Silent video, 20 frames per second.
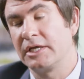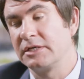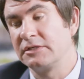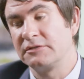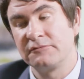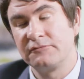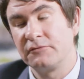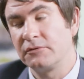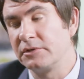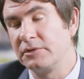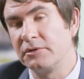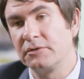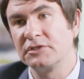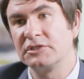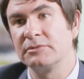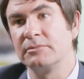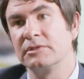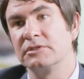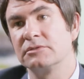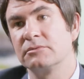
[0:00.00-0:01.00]
and it's fully
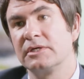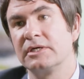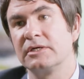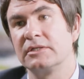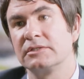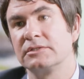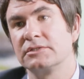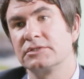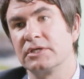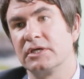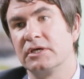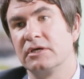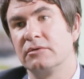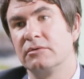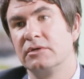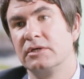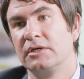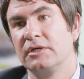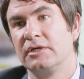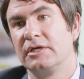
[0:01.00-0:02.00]
auditable as well. So
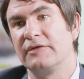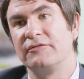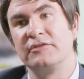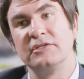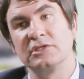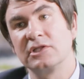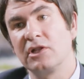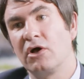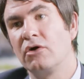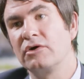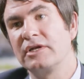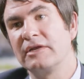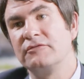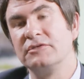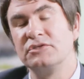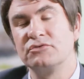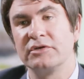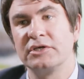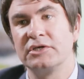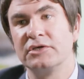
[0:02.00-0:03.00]
everything's logged,
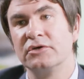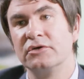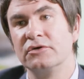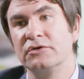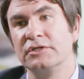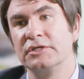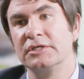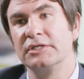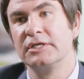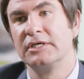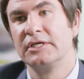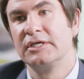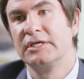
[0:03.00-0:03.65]
everything's recorded.